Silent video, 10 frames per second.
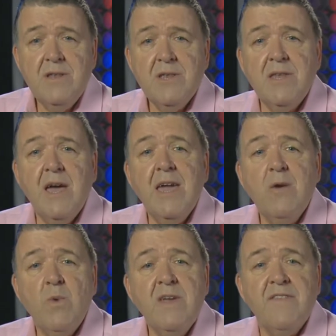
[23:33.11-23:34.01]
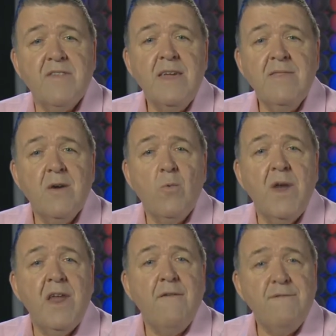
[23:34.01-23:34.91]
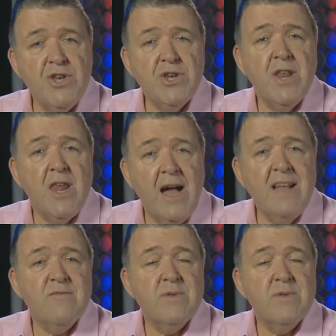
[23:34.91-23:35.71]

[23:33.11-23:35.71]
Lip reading: Today, we've seen that when our vision aligns